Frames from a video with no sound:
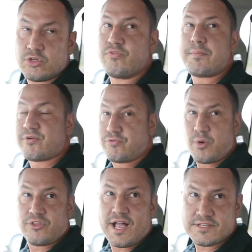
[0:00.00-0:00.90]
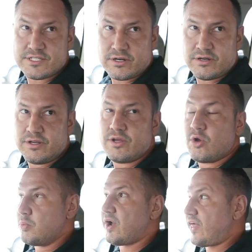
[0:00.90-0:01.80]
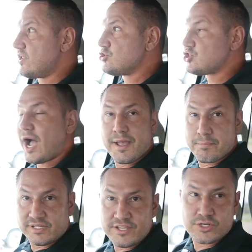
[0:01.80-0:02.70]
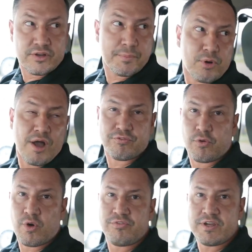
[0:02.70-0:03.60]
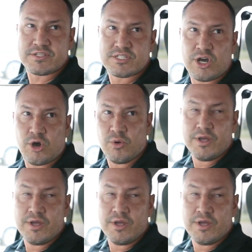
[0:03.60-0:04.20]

November 4th last year, we got that giant blizzard that brought 4 feet of snow